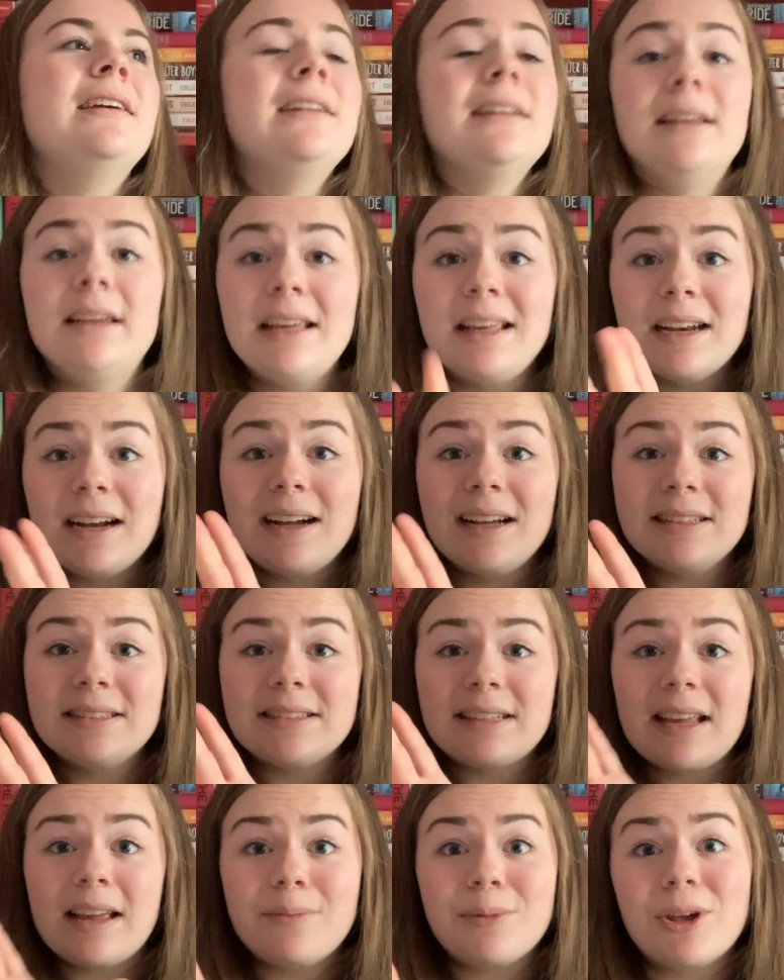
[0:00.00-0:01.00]
Nina and
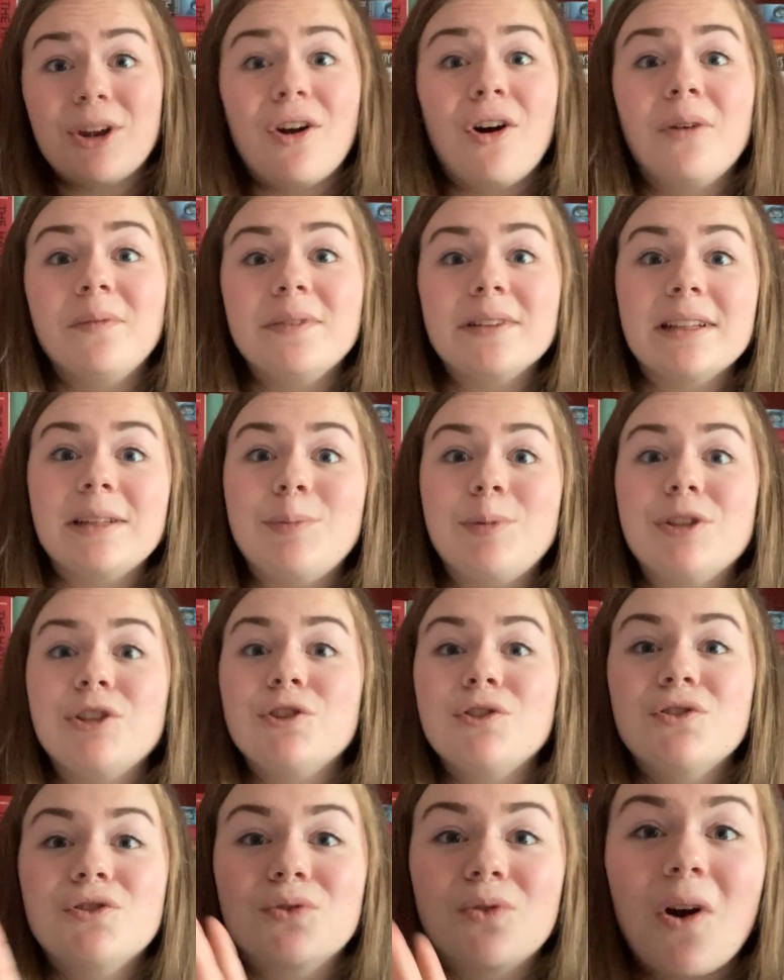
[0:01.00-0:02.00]
Sam can hopefully be
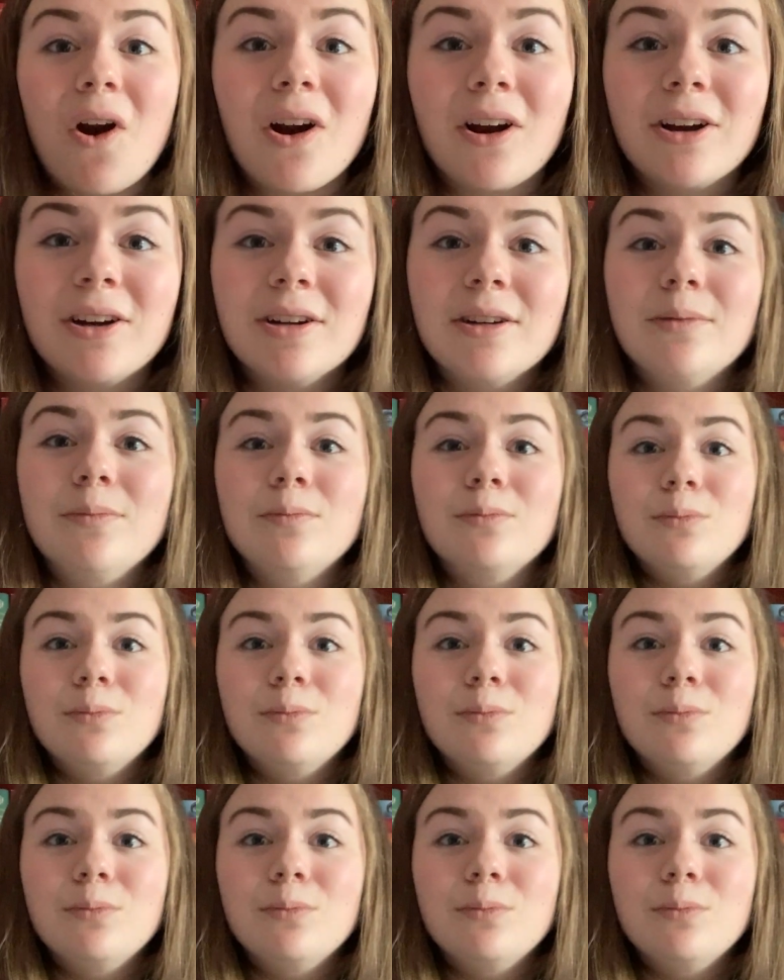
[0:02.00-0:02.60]
stronger